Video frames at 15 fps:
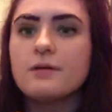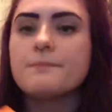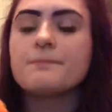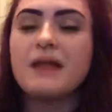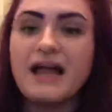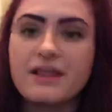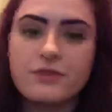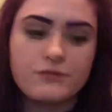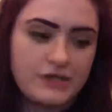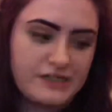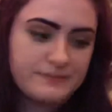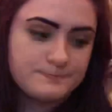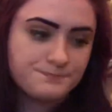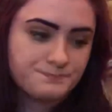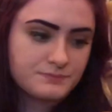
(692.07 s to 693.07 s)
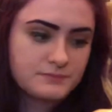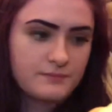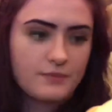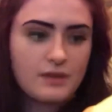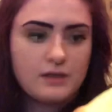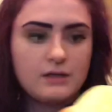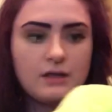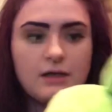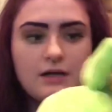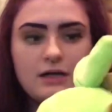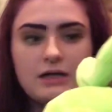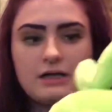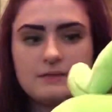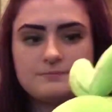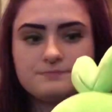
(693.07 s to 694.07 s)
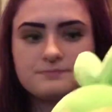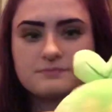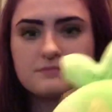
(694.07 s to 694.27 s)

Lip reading: black thread. What